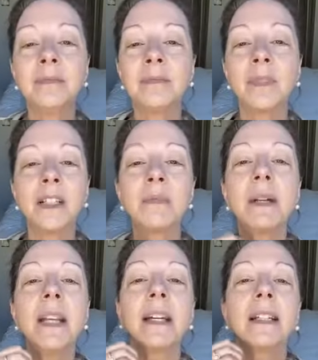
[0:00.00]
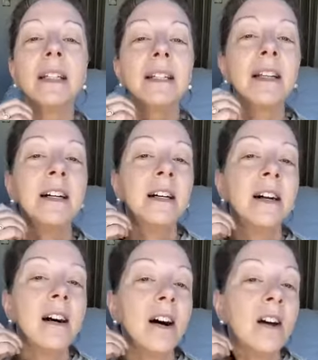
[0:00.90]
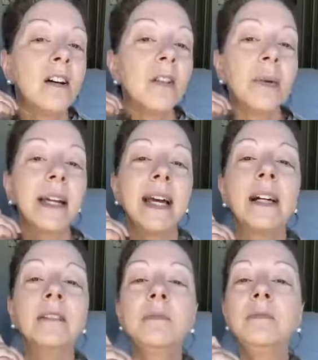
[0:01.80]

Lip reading: Watch my necklace. All the way down.